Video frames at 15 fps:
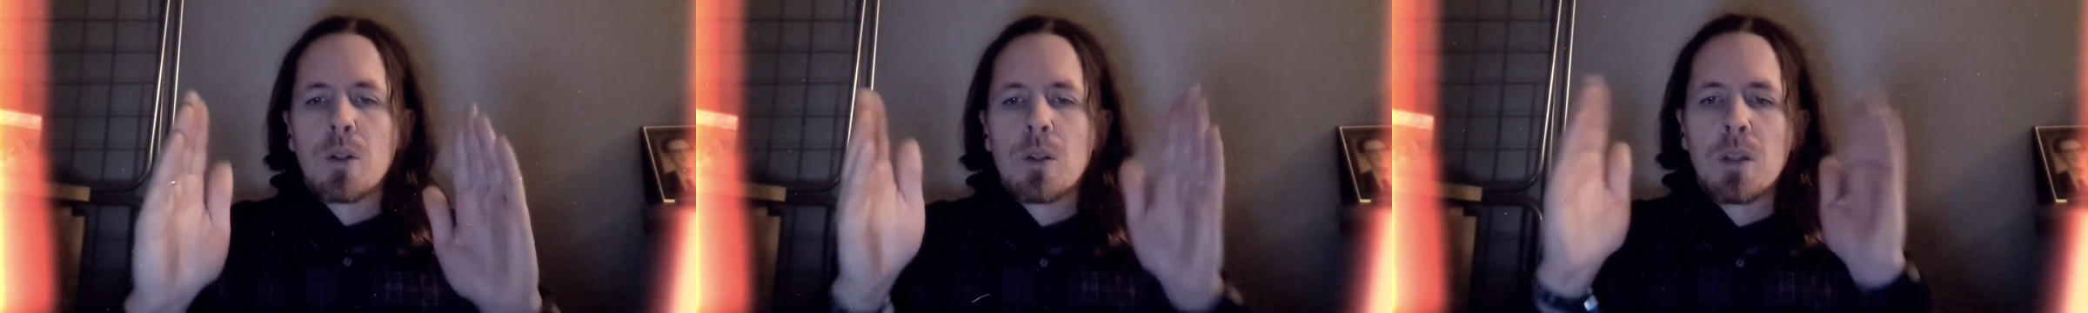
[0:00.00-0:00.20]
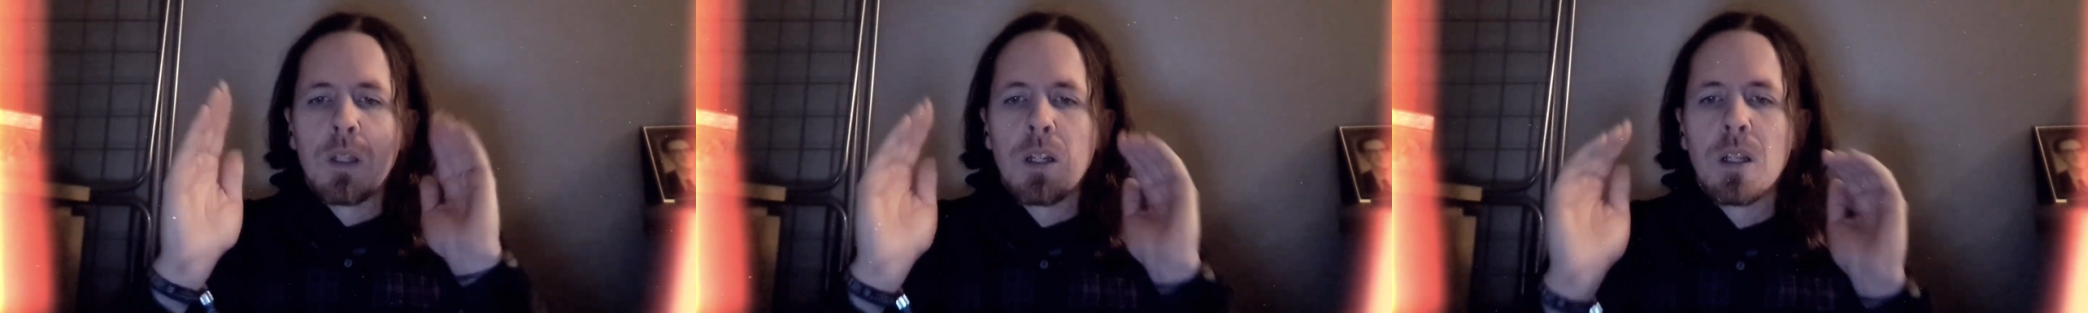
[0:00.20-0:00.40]

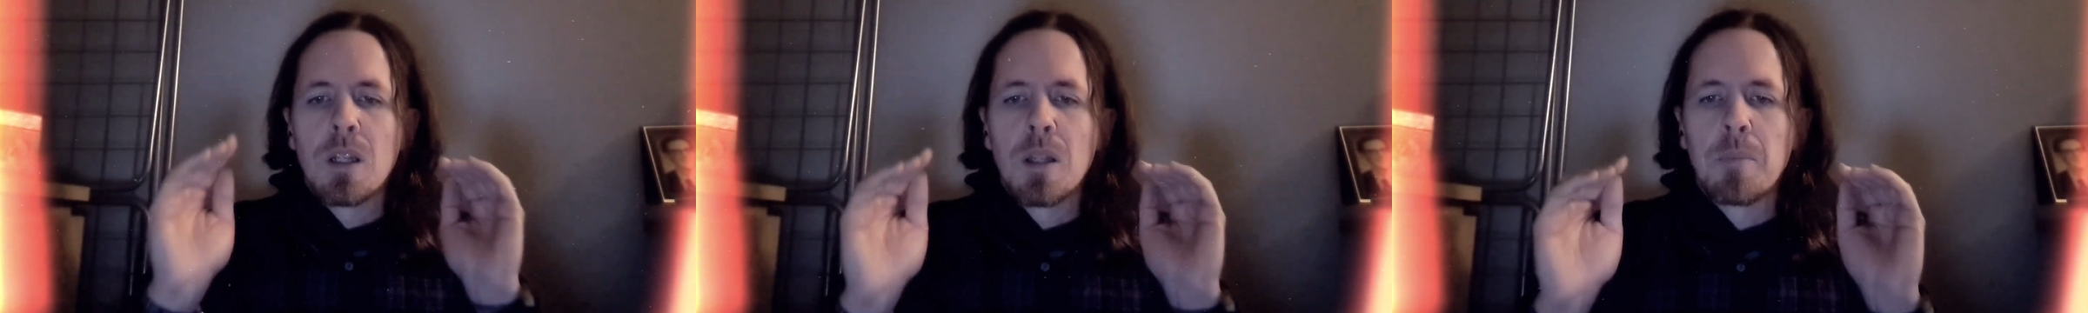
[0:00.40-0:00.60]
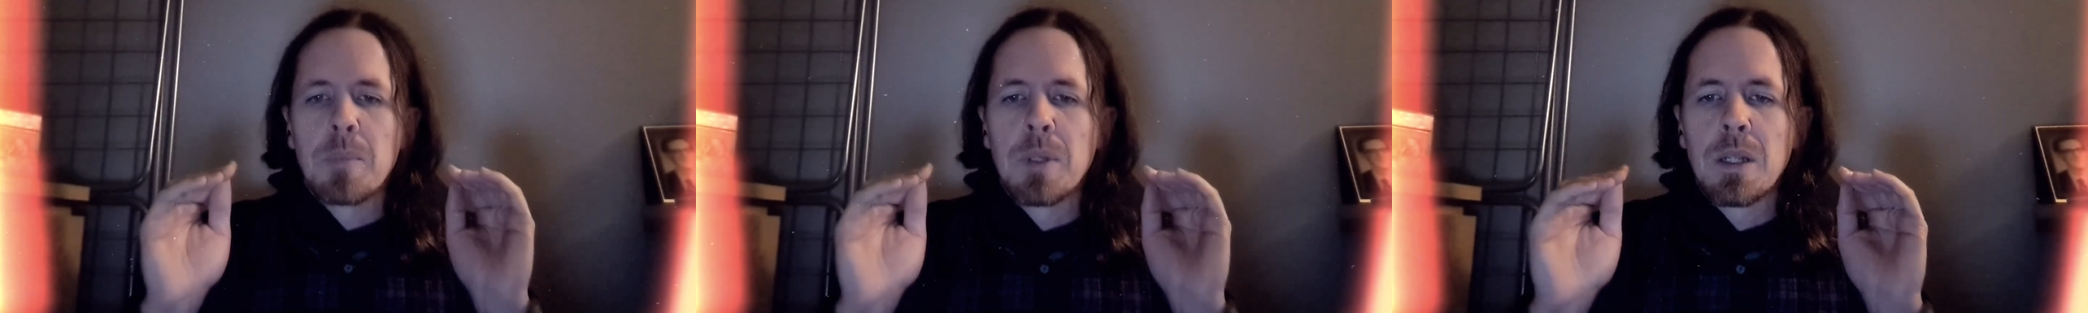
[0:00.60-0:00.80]

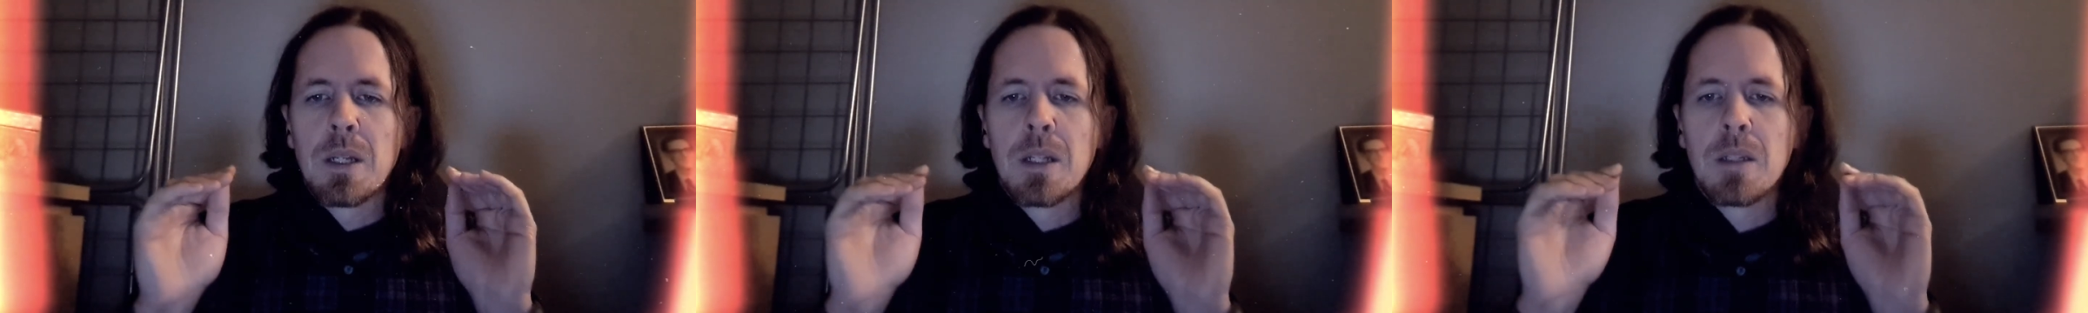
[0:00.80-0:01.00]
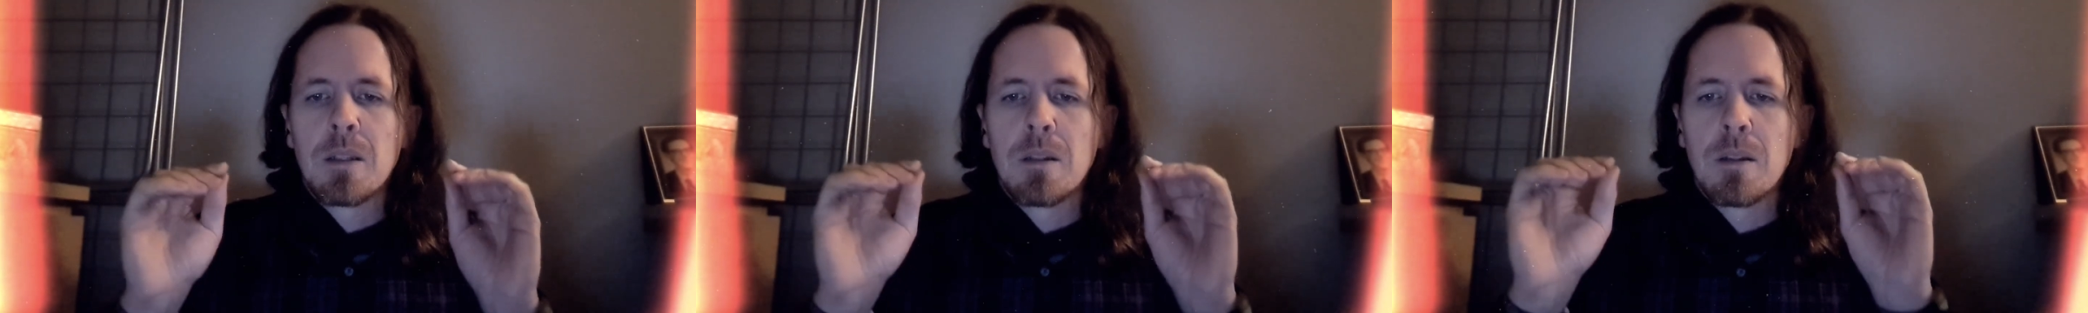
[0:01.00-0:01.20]
little
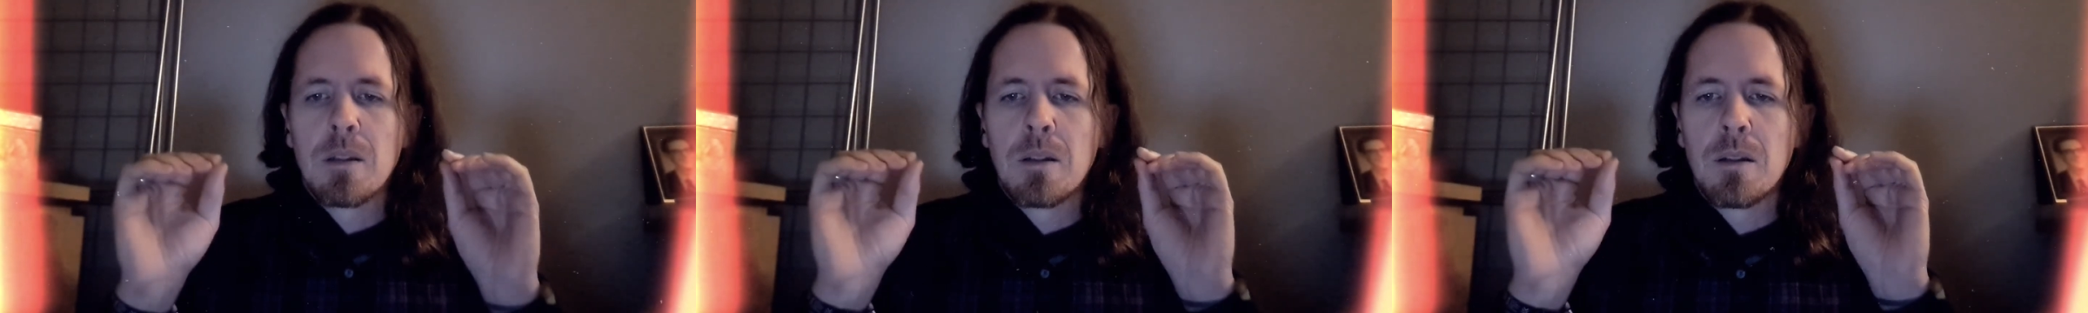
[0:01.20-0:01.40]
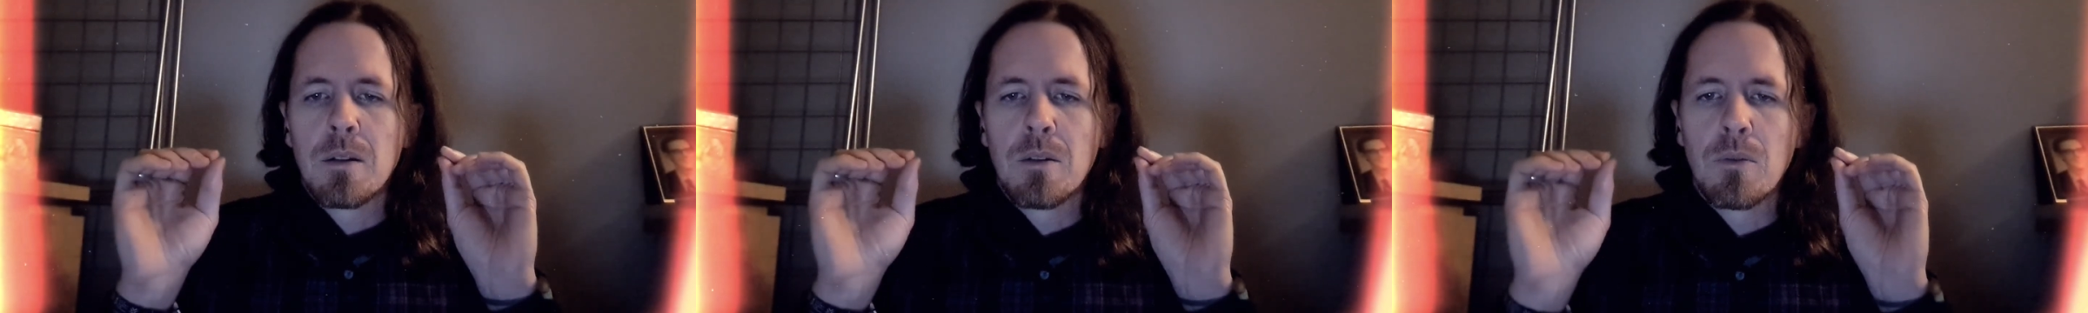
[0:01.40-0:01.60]
update,
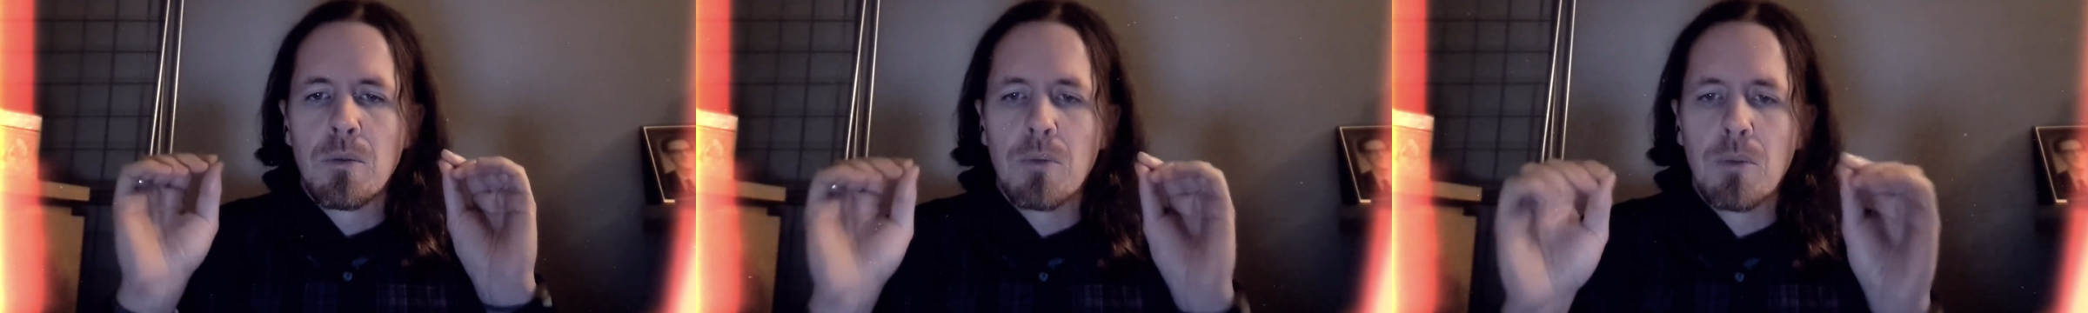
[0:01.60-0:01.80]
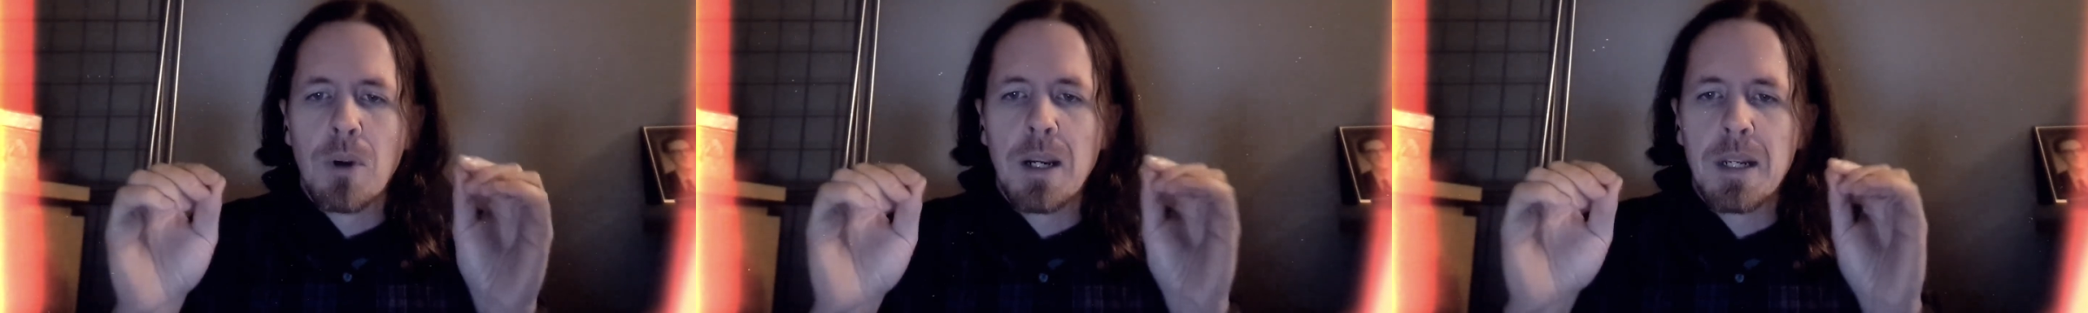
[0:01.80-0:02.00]

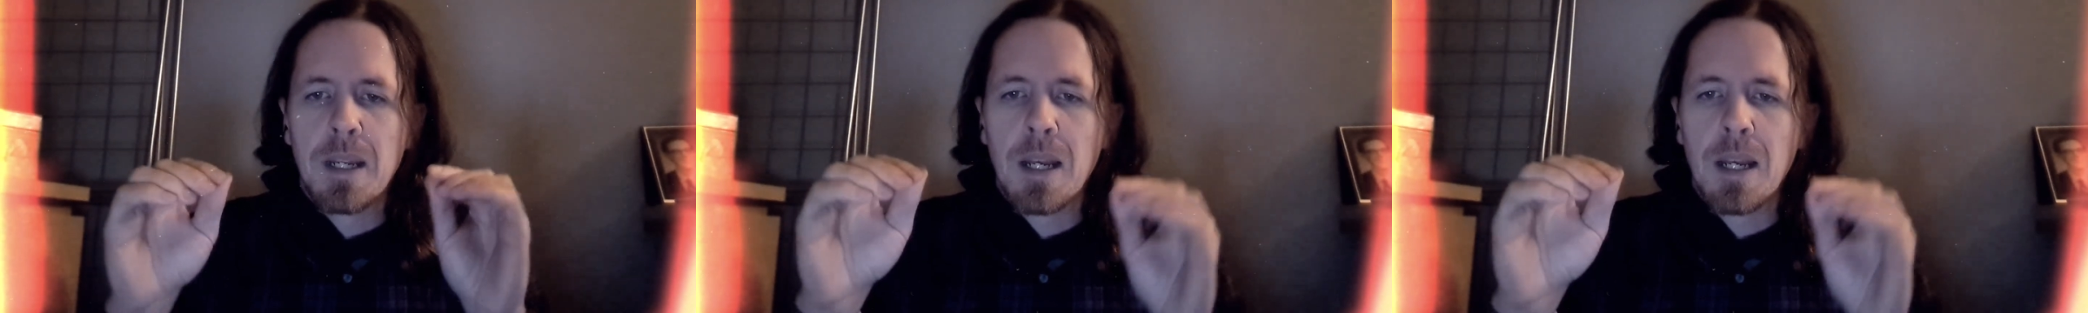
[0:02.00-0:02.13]
right